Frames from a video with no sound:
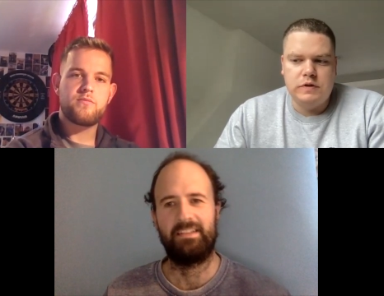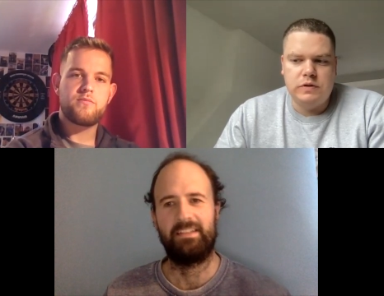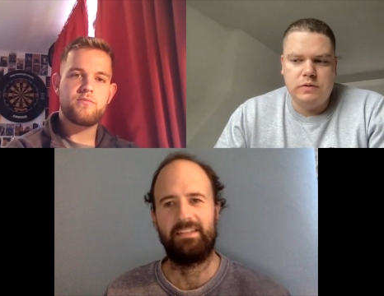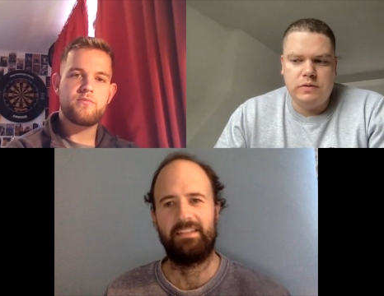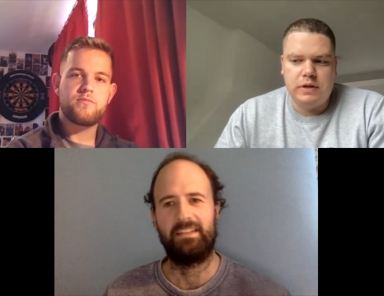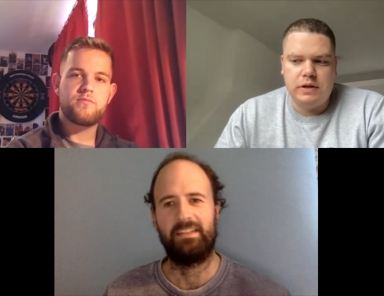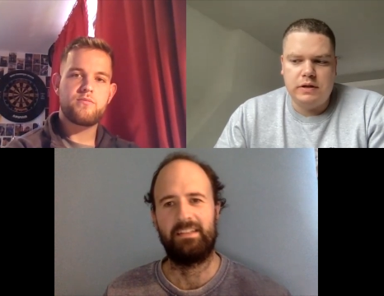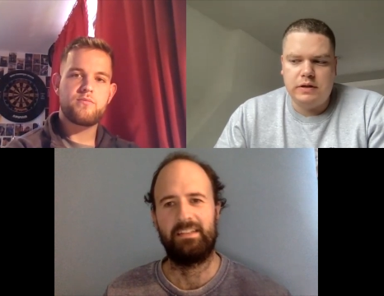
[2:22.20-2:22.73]
Speaker 1: do you
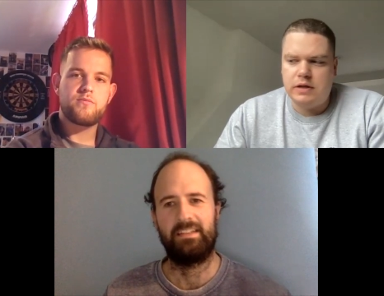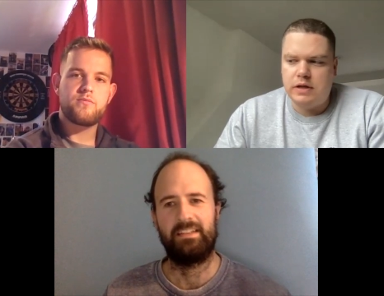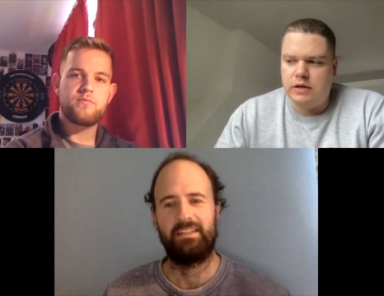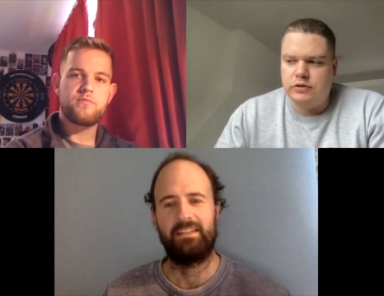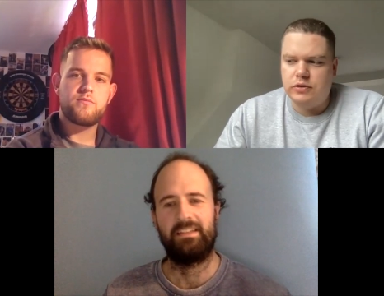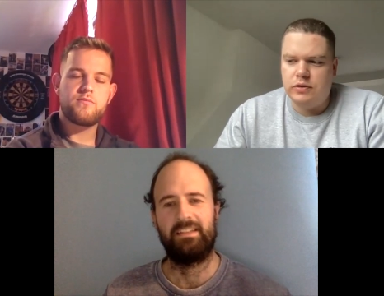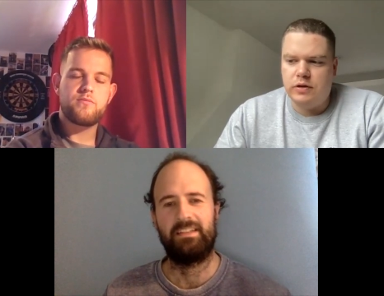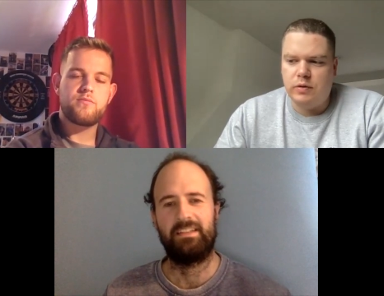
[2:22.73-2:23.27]
think, yeah,
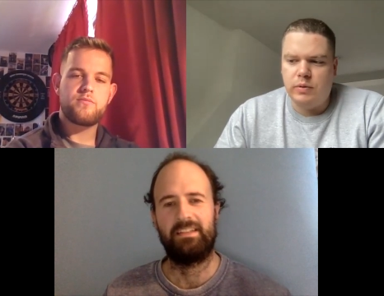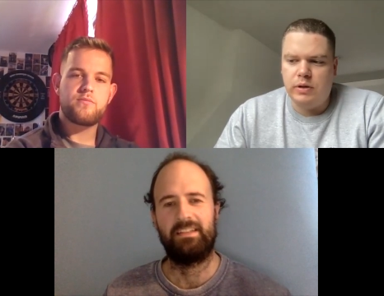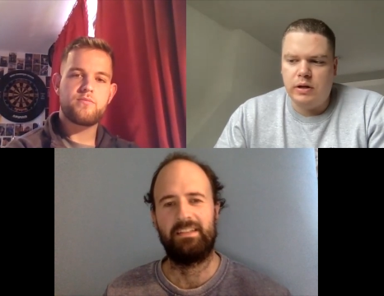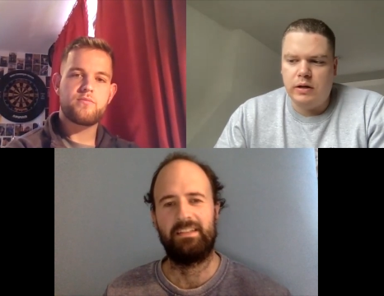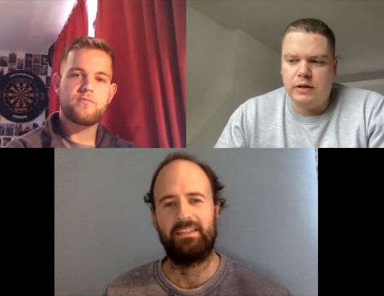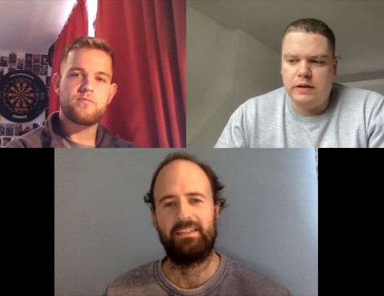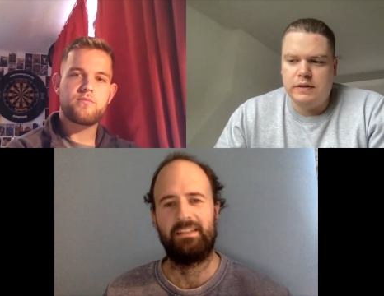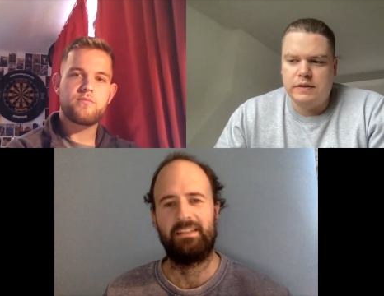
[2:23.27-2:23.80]
do you think we're
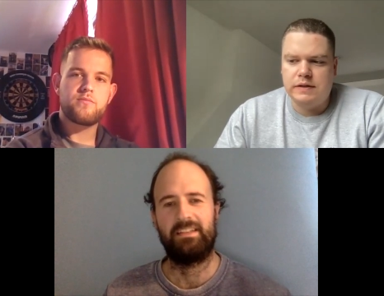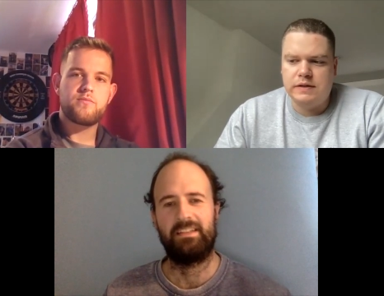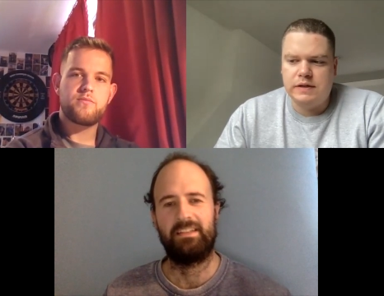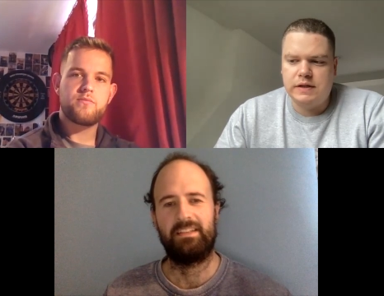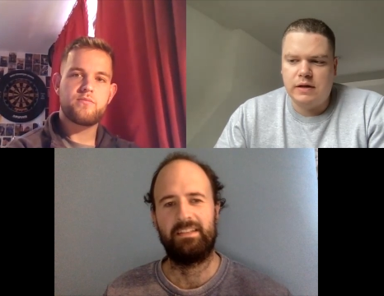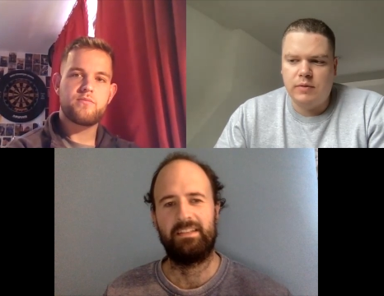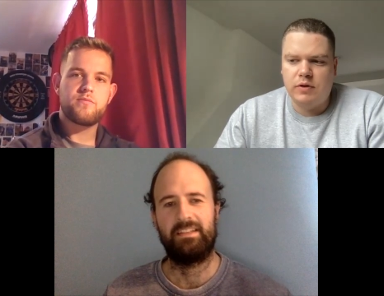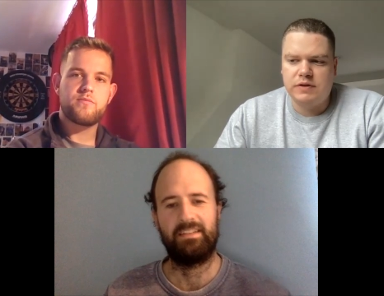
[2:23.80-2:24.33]
likely to
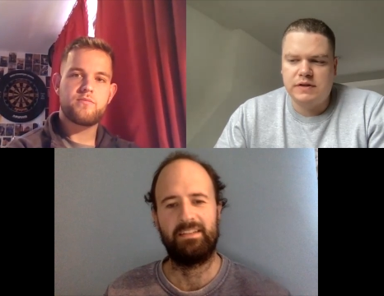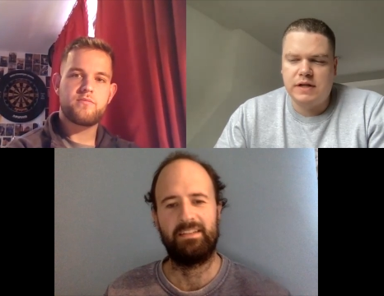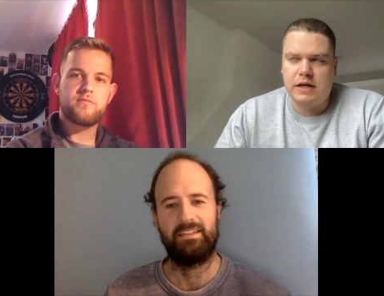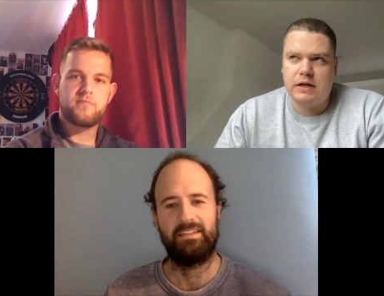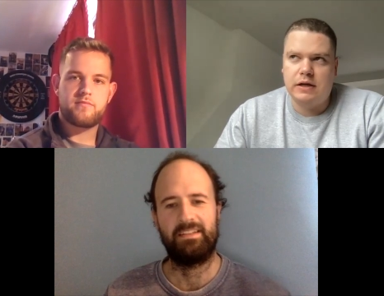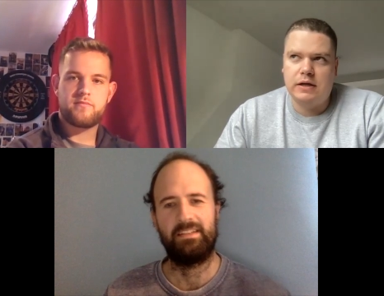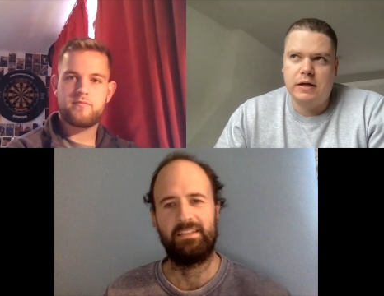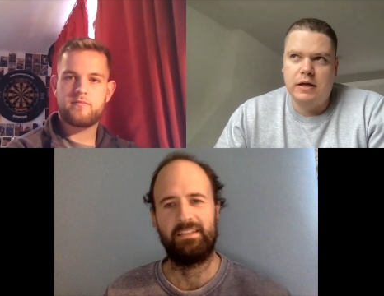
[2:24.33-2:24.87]
see, I'm not
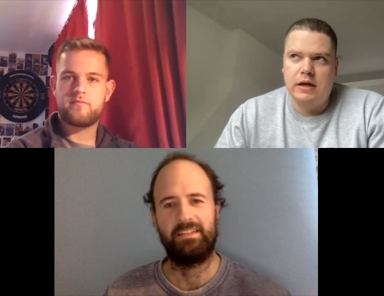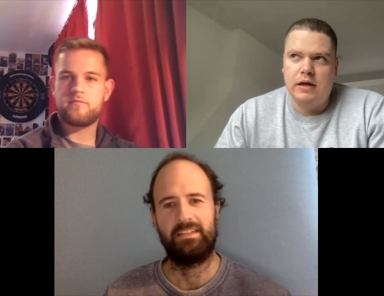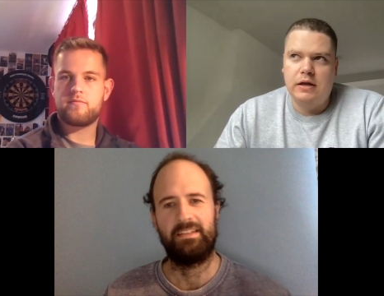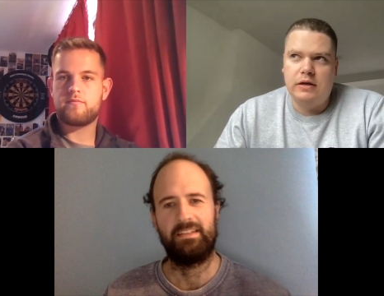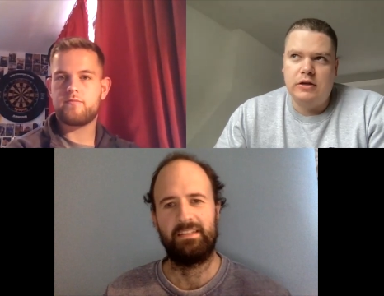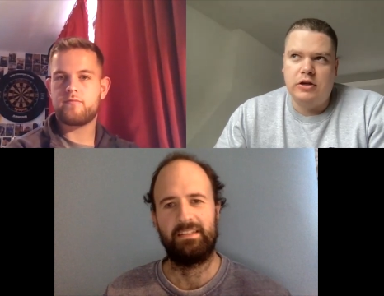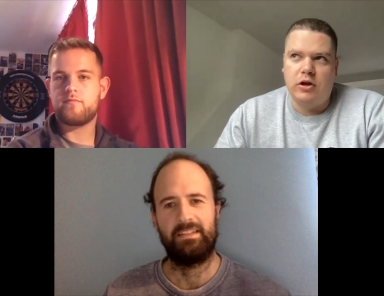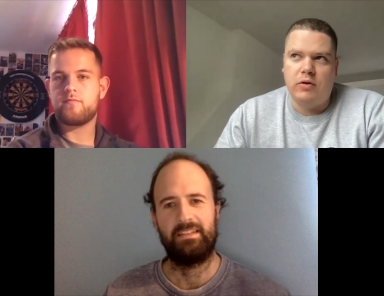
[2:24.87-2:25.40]
saying,
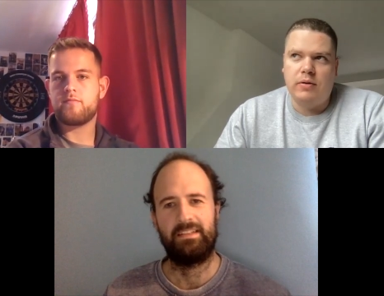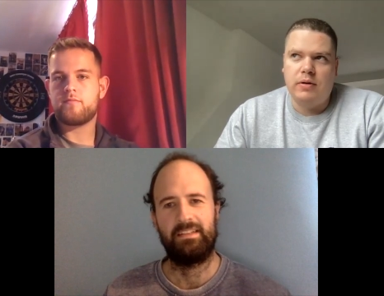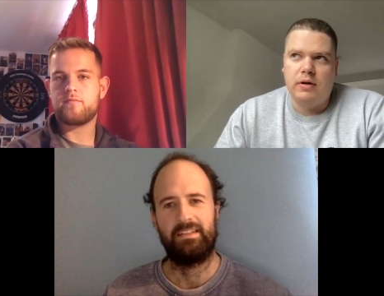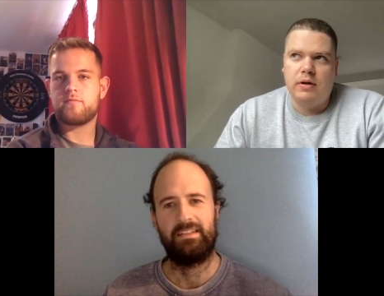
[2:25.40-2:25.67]
you know,